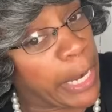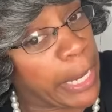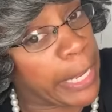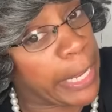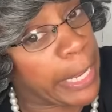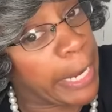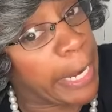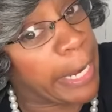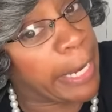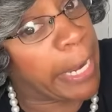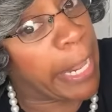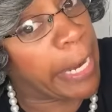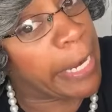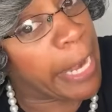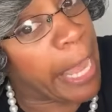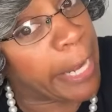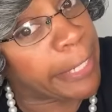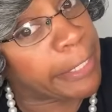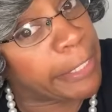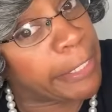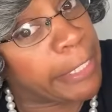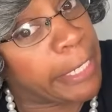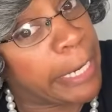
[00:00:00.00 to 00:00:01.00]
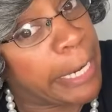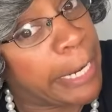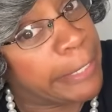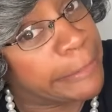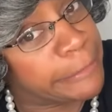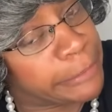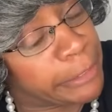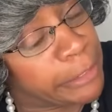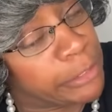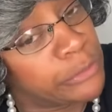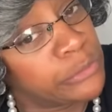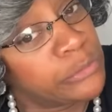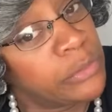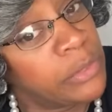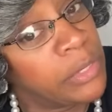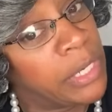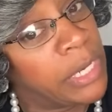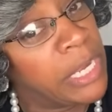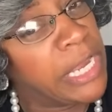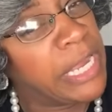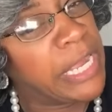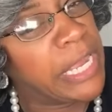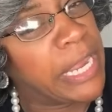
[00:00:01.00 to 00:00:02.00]
really get in there like you need
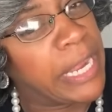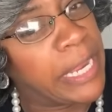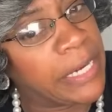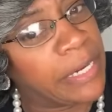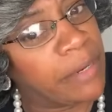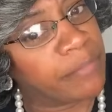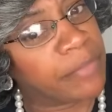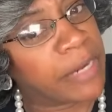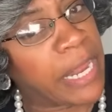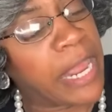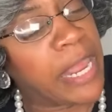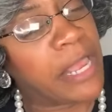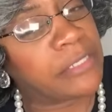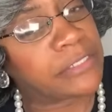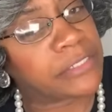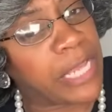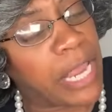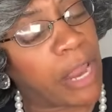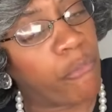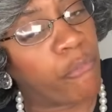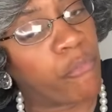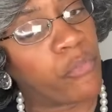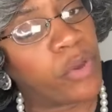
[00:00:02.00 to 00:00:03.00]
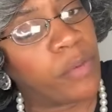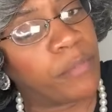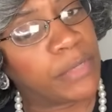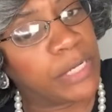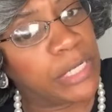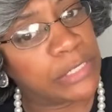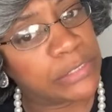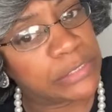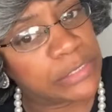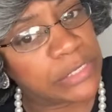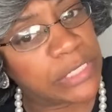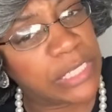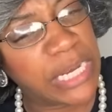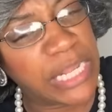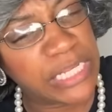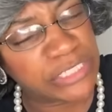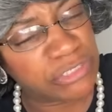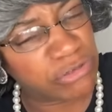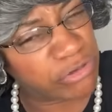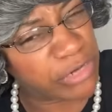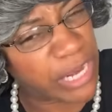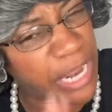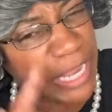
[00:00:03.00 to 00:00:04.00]
to. And them nails got remnants in
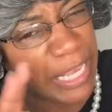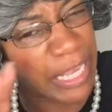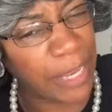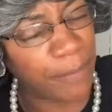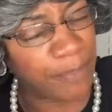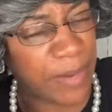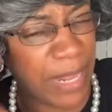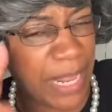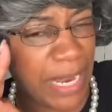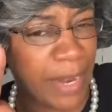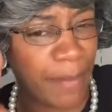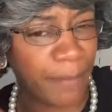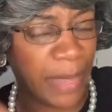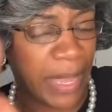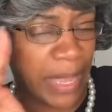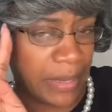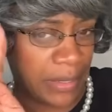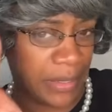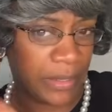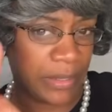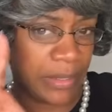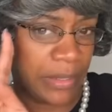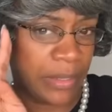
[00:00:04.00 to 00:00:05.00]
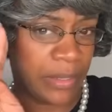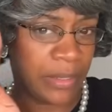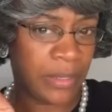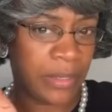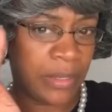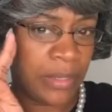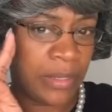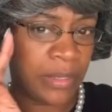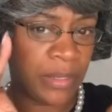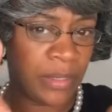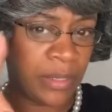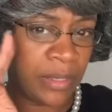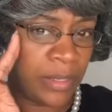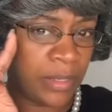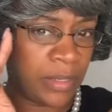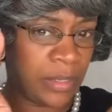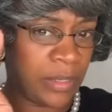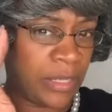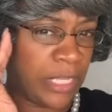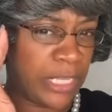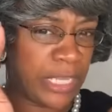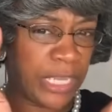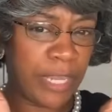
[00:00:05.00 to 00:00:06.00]
there. So they keep that in mind.
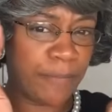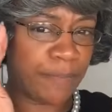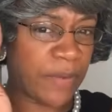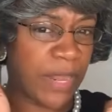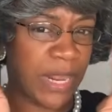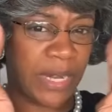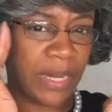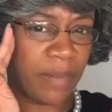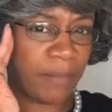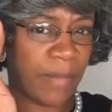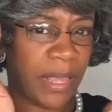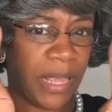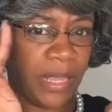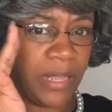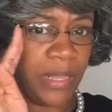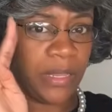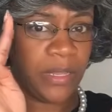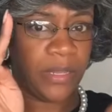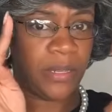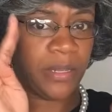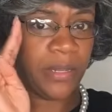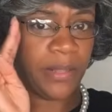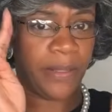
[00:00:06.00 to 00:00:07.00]
Keep that in mind.